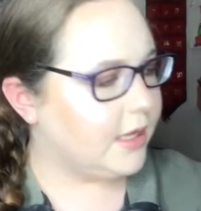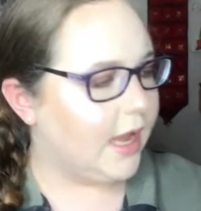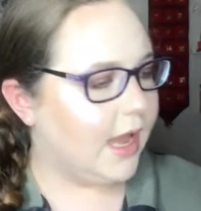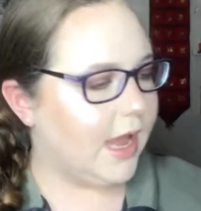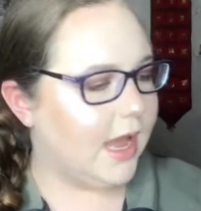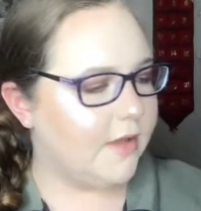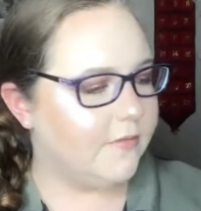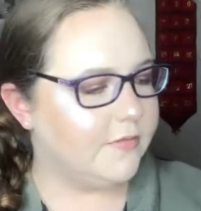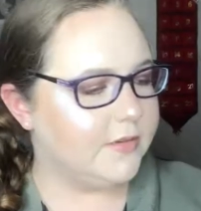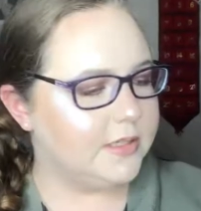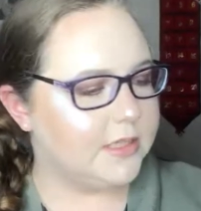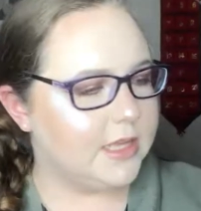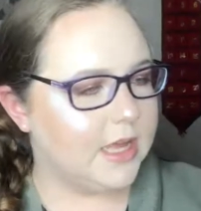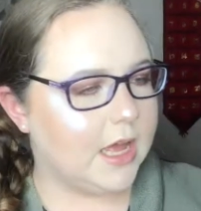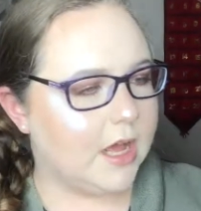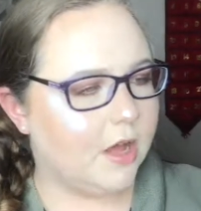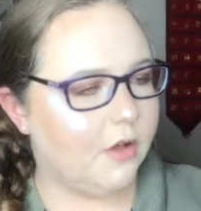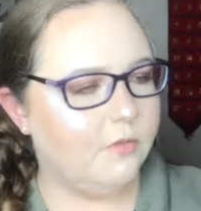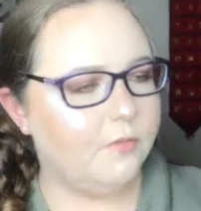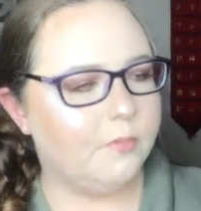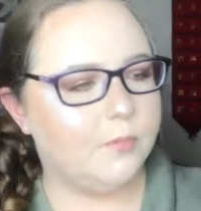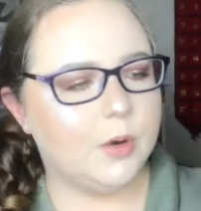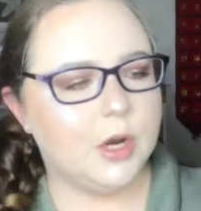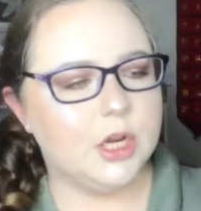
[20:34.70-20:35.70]
I have is the
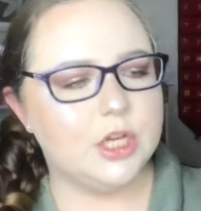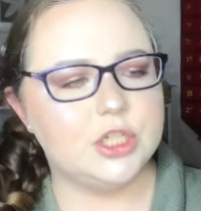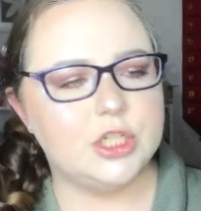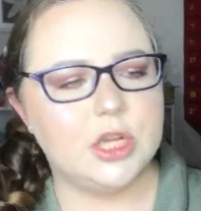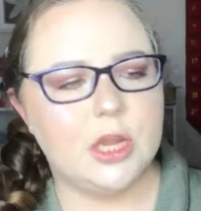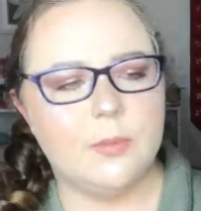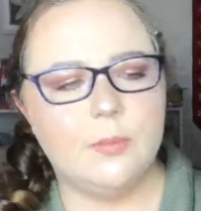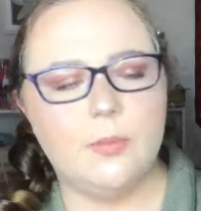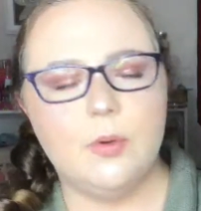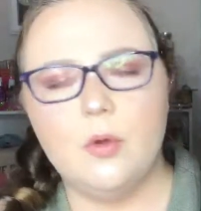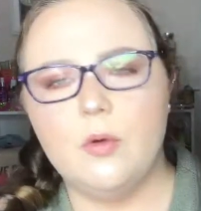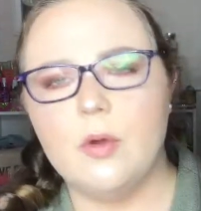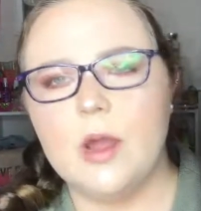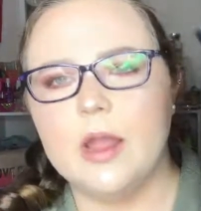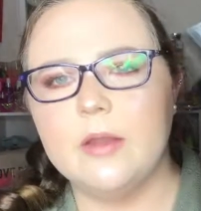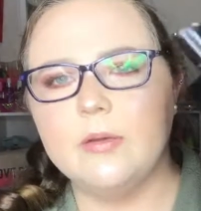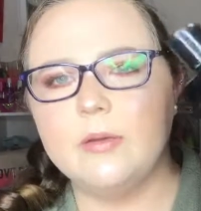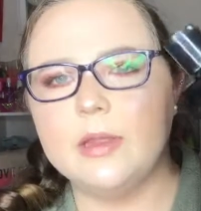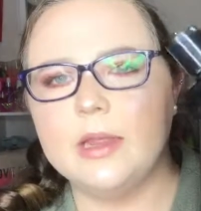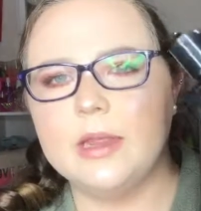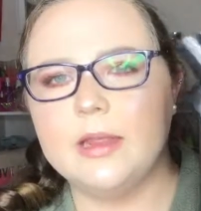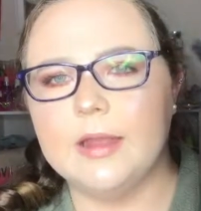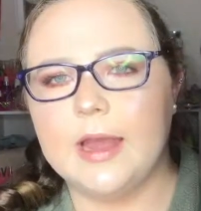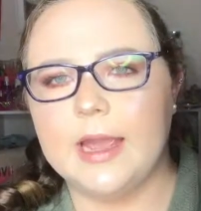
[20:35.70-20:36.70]
e.l.f. brush shampoo. I
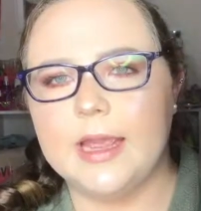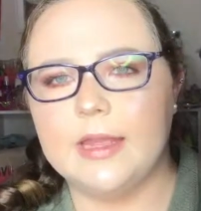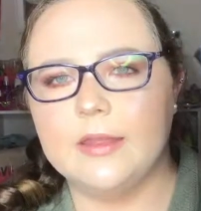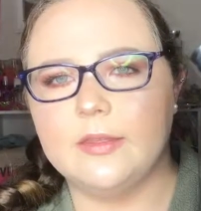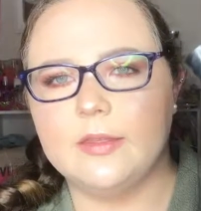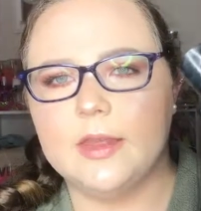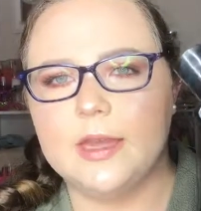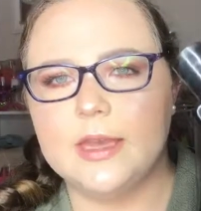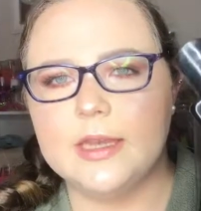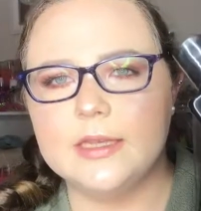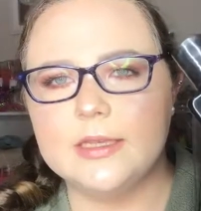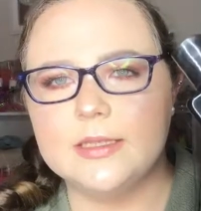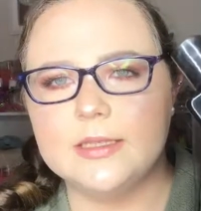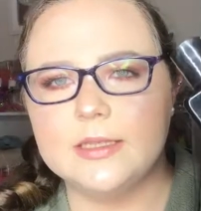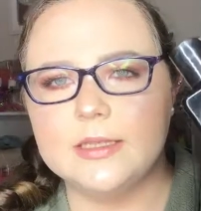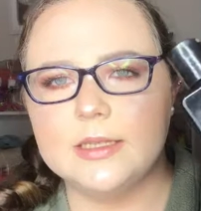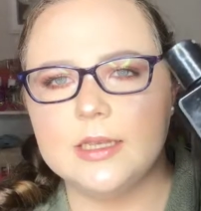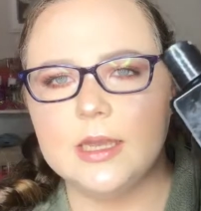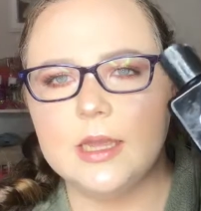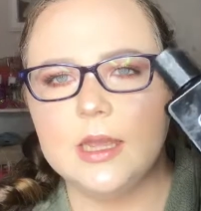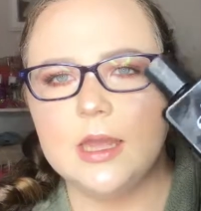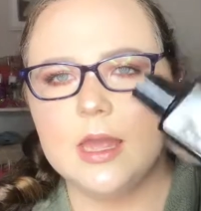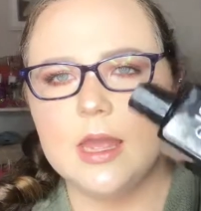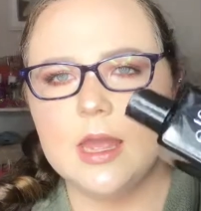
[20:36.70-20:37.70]
really like this.
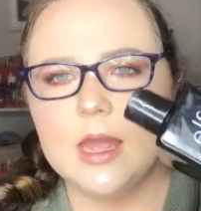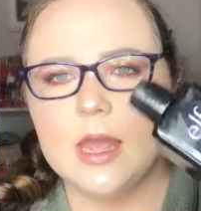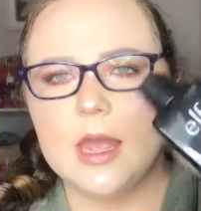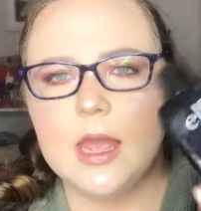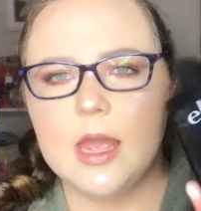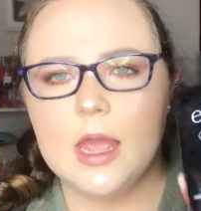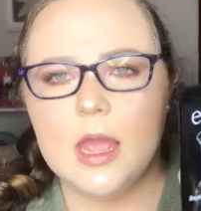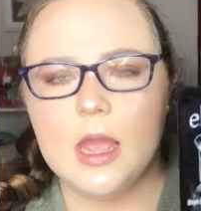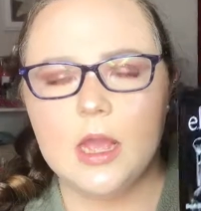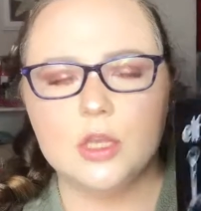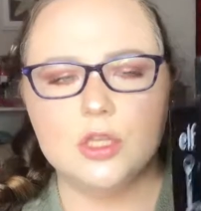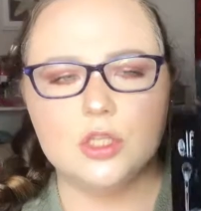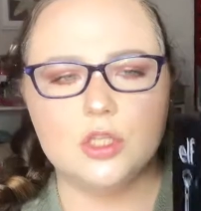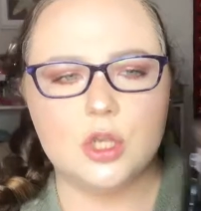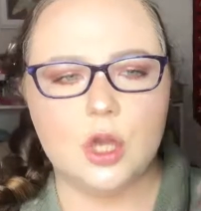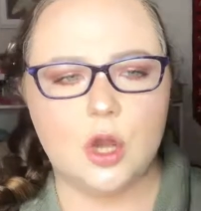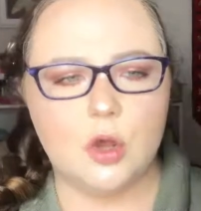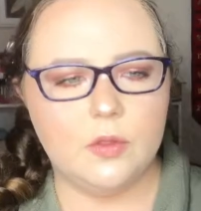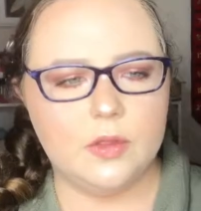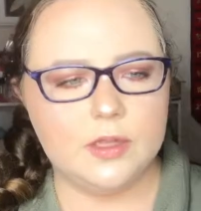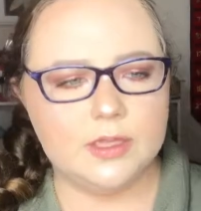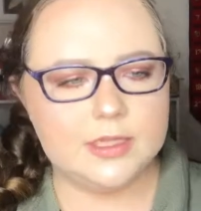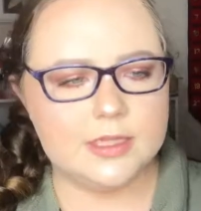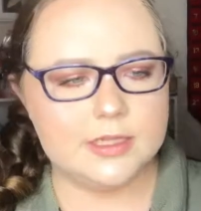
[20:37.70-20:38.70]

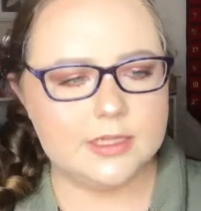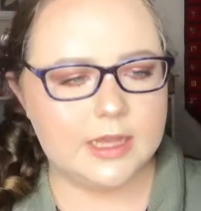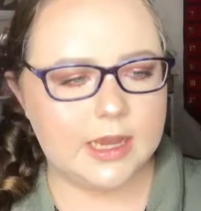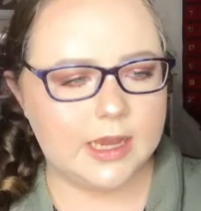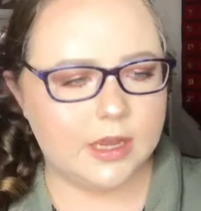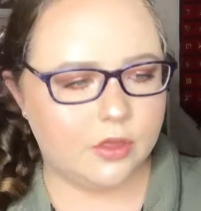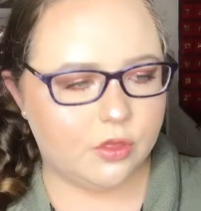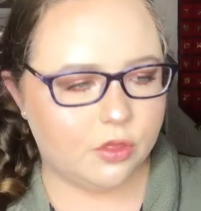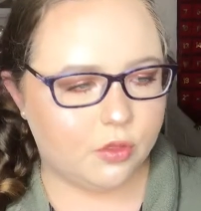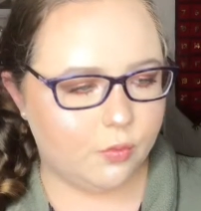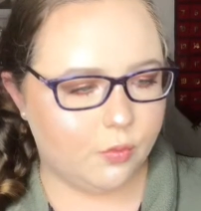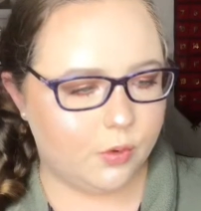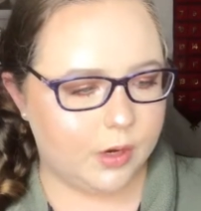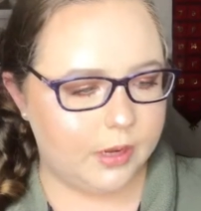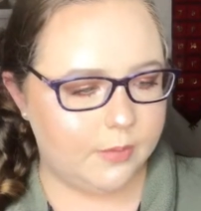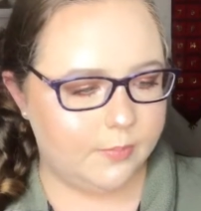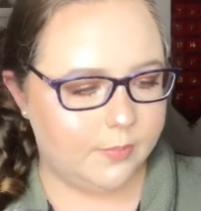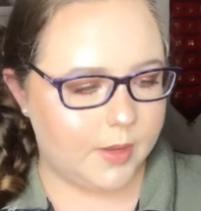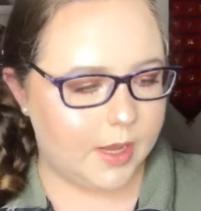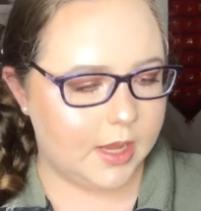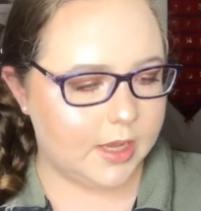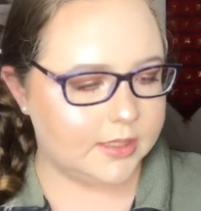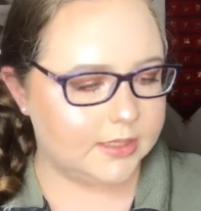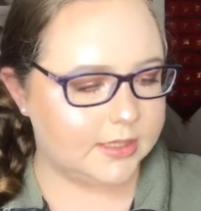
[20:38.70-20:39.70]
So this is like $3.
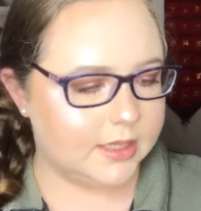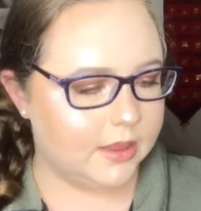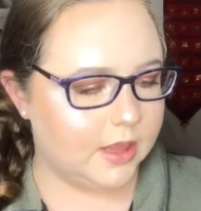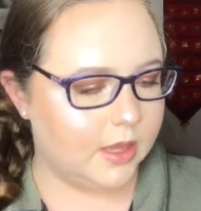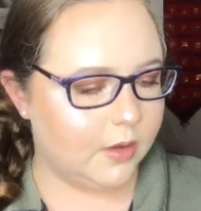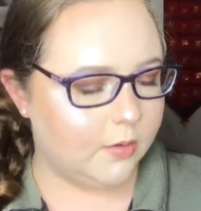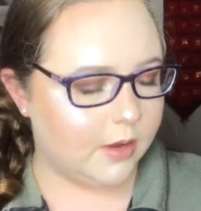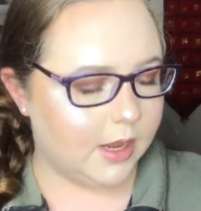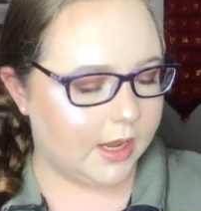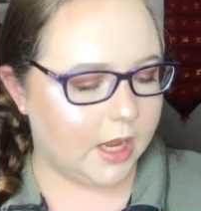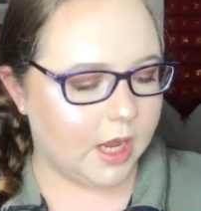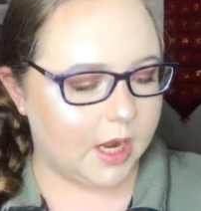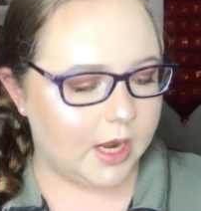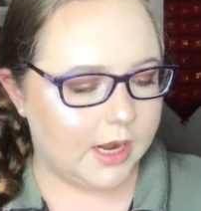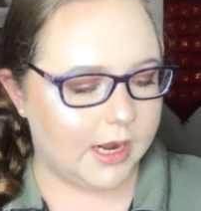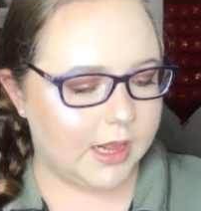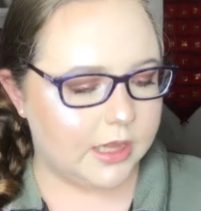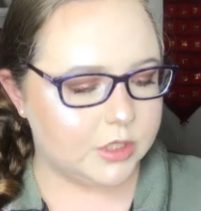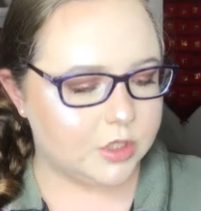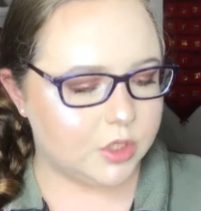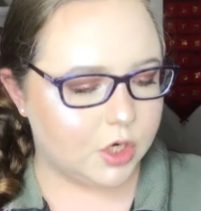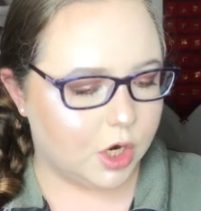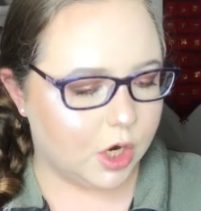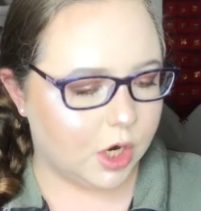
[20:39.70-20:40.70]
I think I got it at
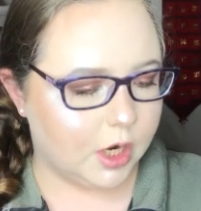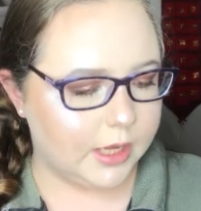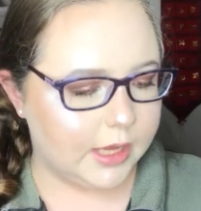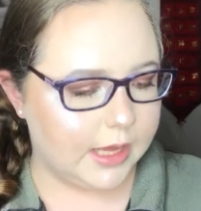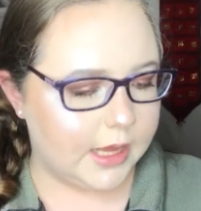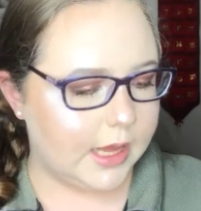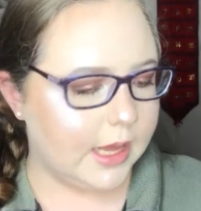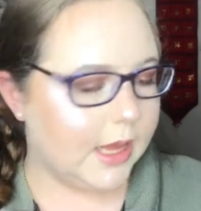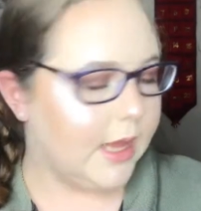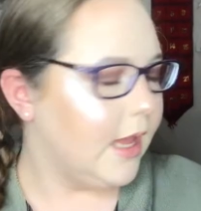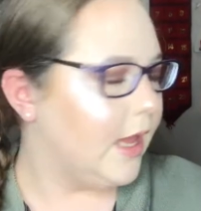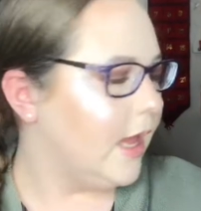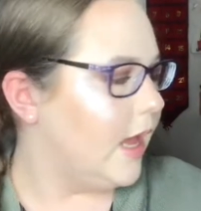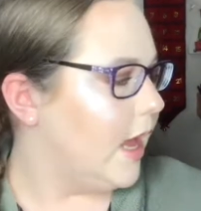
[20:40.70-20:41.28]
Target.